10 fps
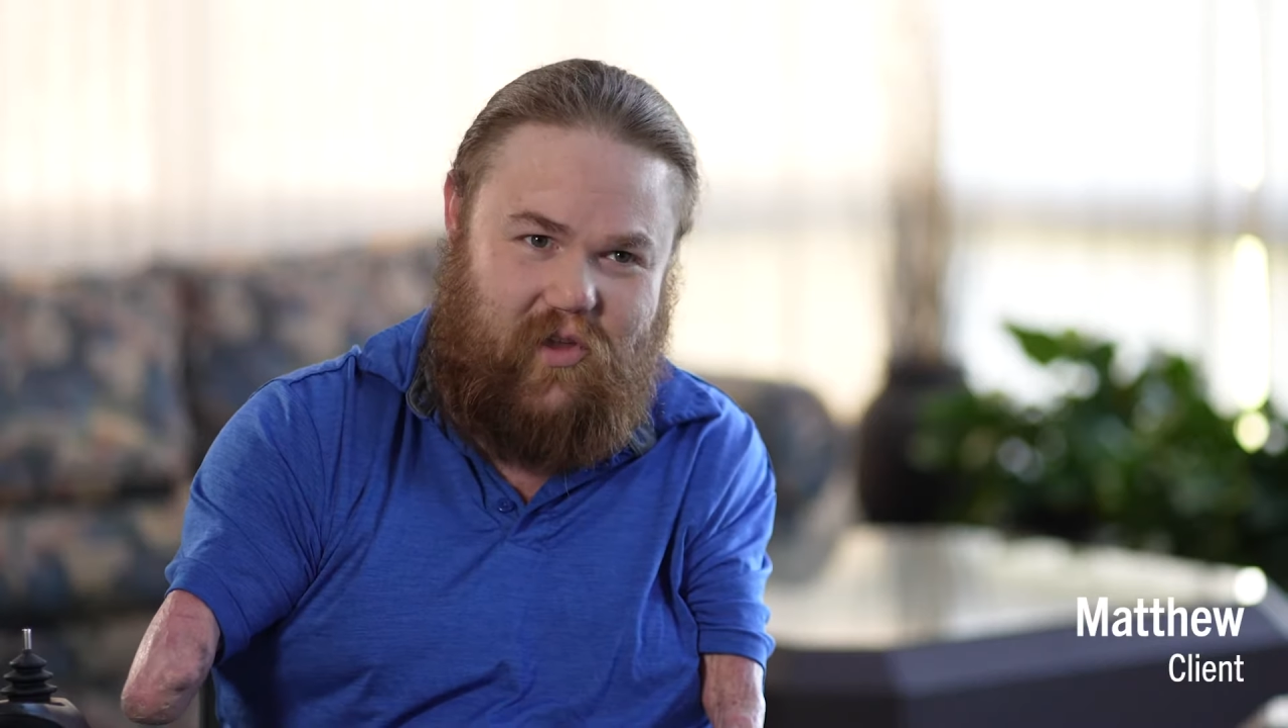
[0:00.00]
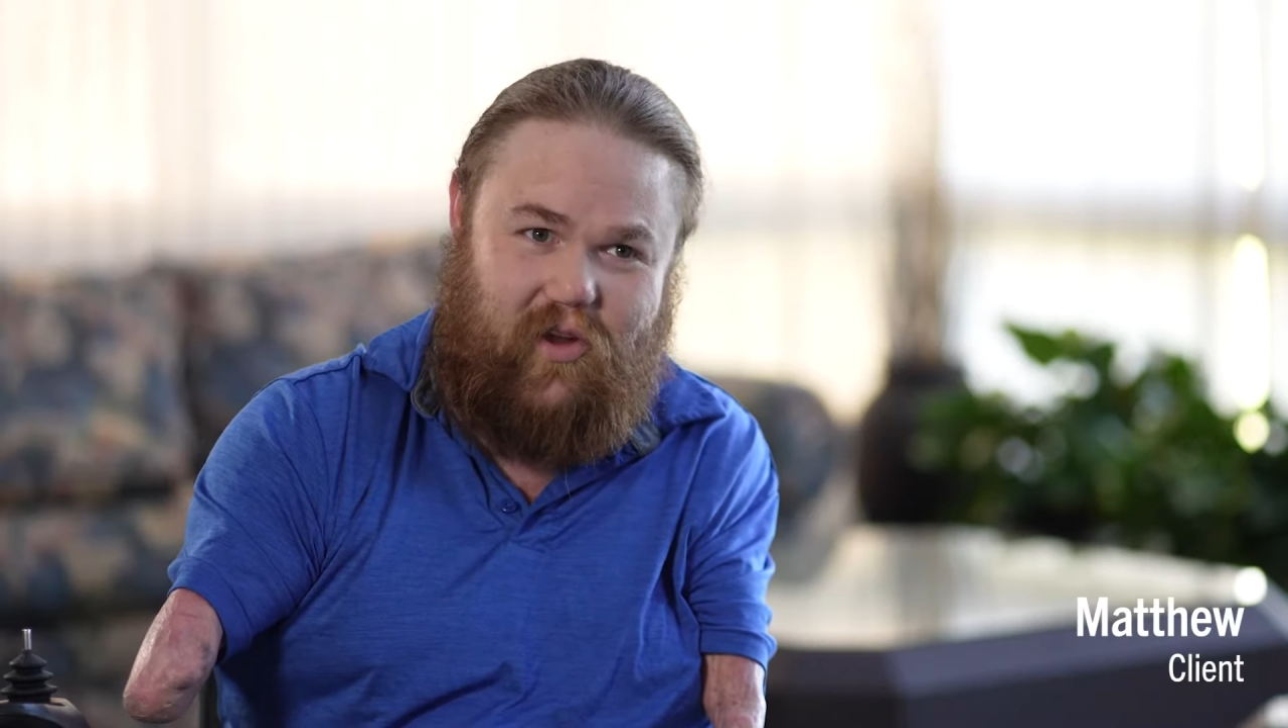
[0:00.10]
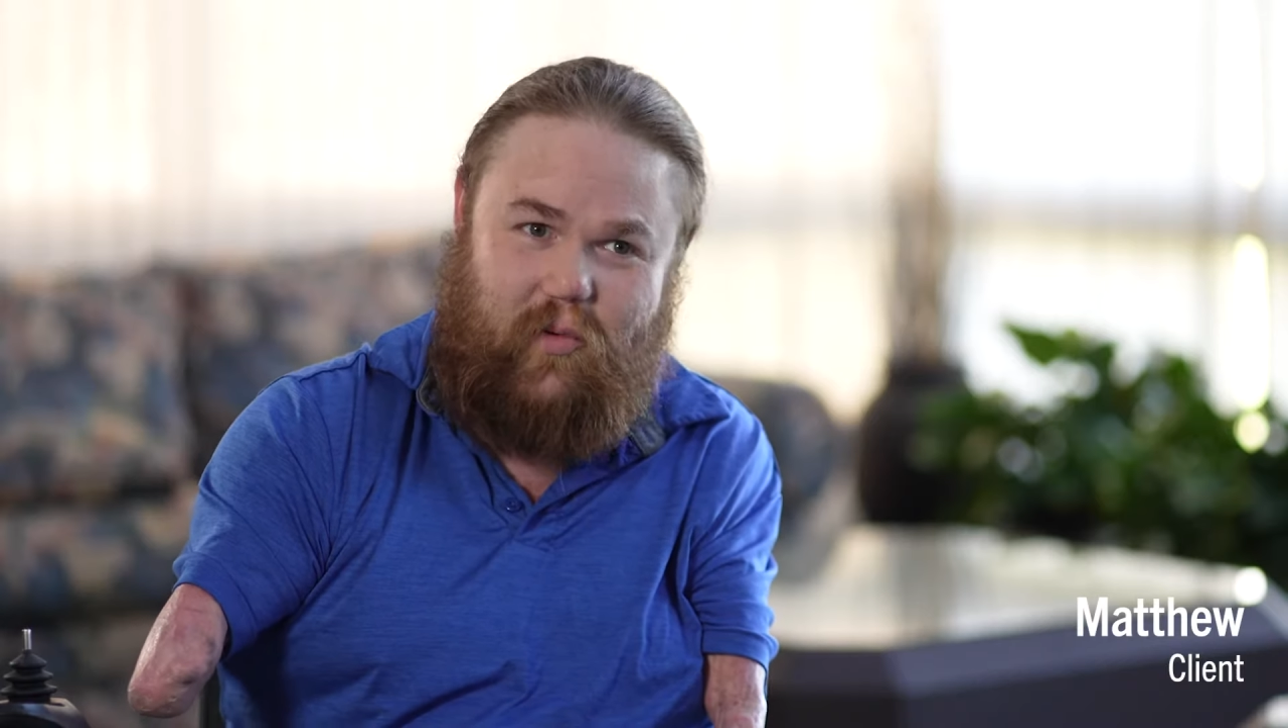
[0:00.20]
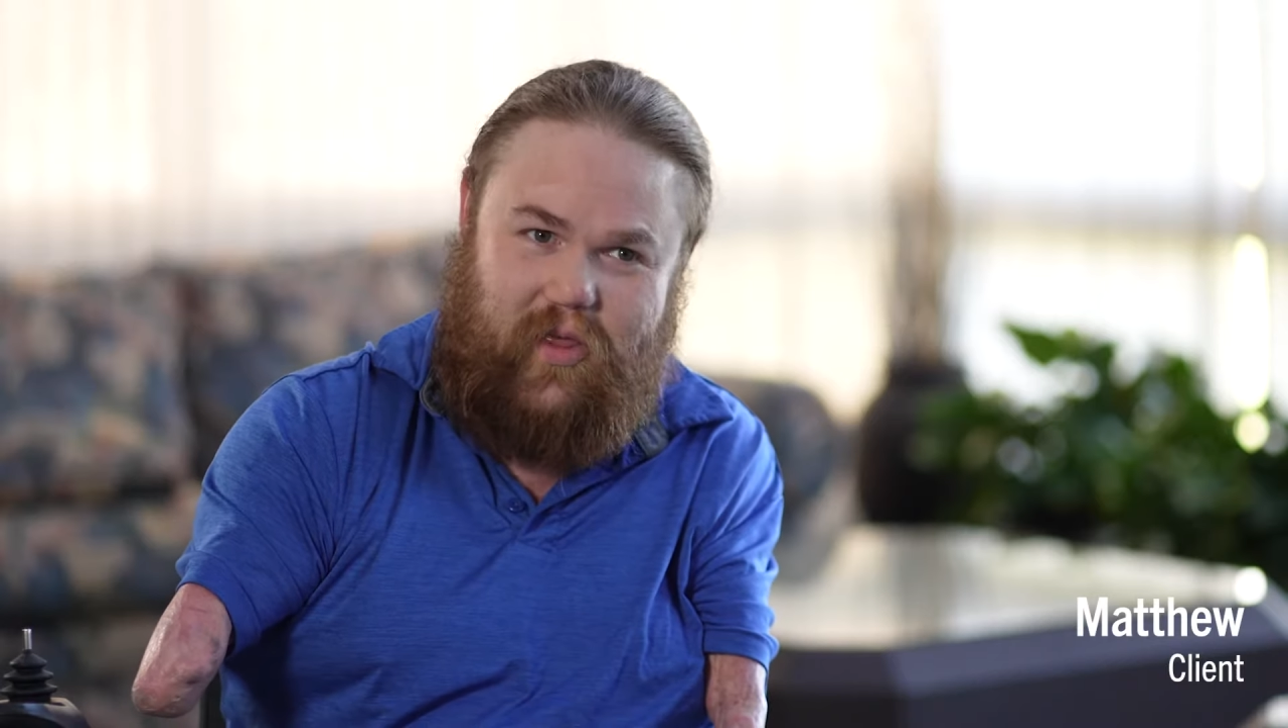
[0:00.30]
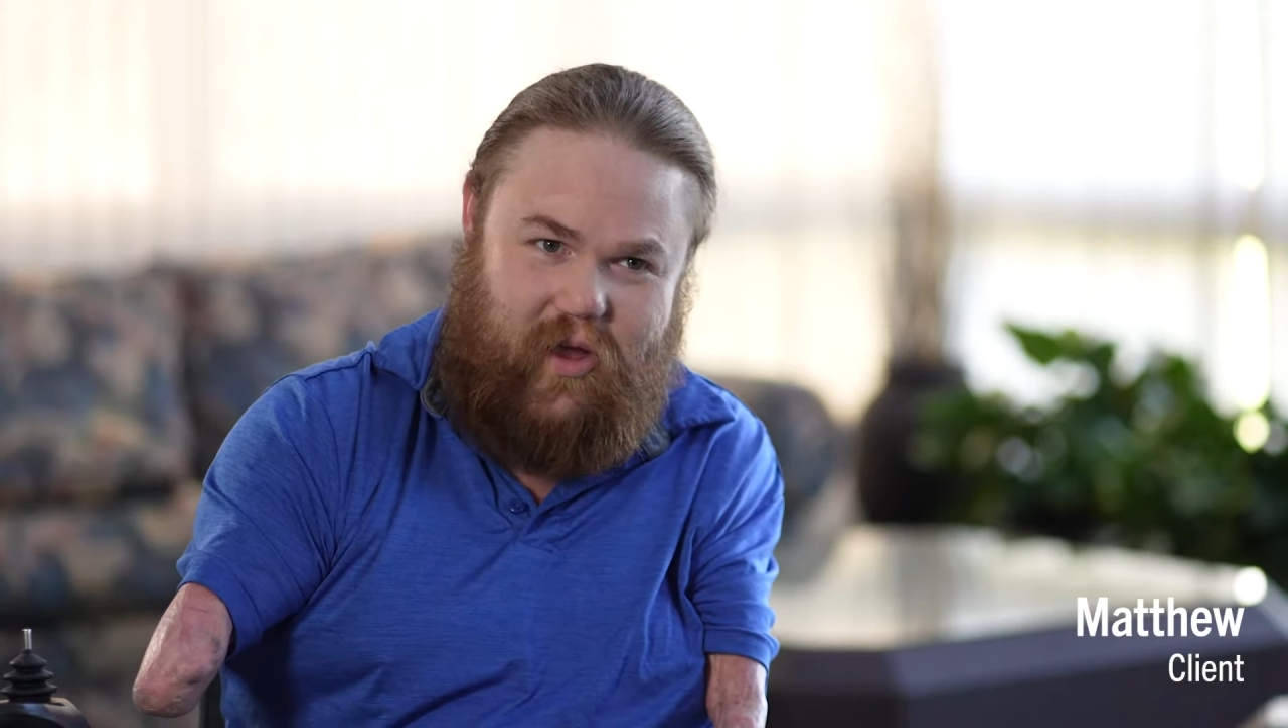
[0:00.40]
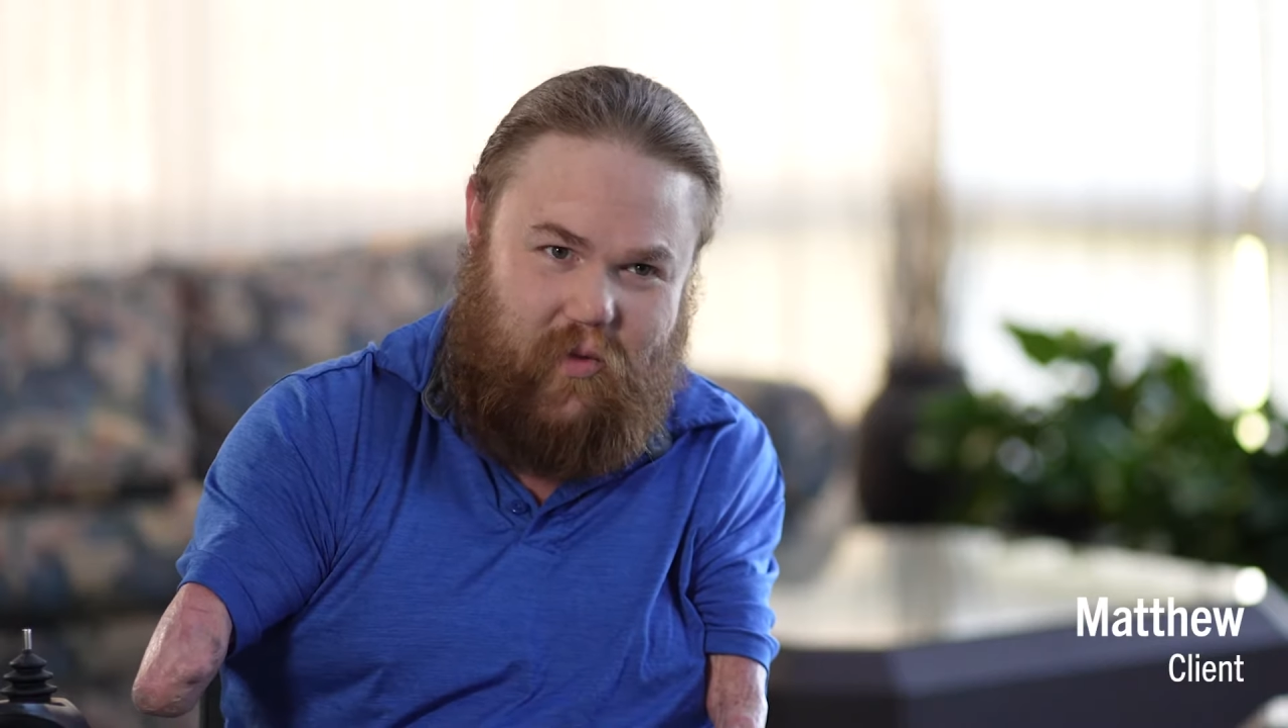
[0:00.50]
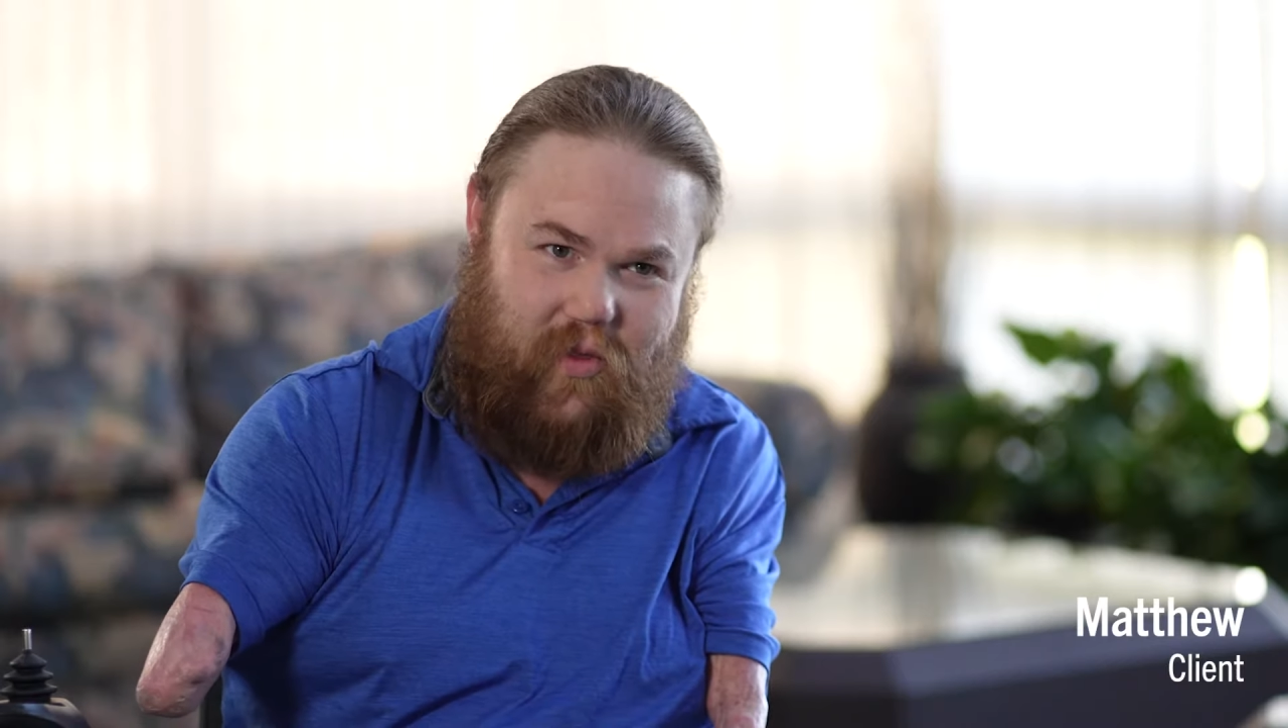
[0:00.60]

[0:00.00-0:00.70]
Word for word: be here without